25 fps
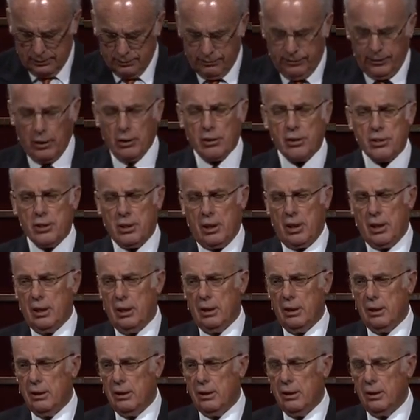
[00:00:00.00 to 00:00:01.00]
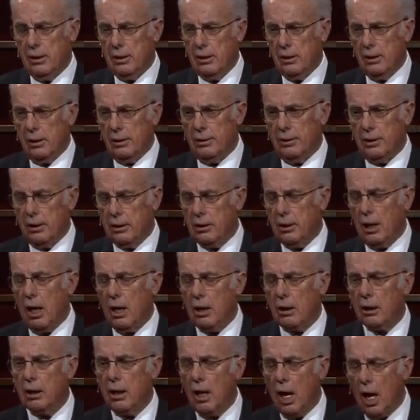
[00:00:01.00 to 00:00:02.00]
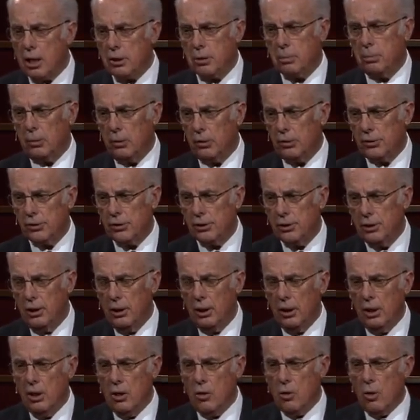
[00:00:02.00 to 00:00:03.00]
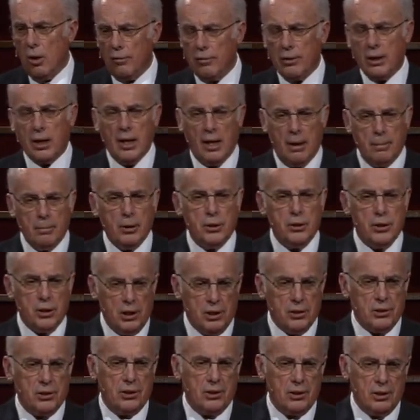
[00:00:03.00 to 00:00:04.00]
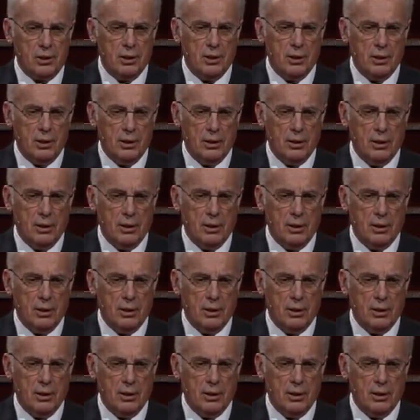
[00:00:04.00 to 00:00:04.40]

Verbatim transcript: Pharisee in the entire Gospels who ever came to Jesus.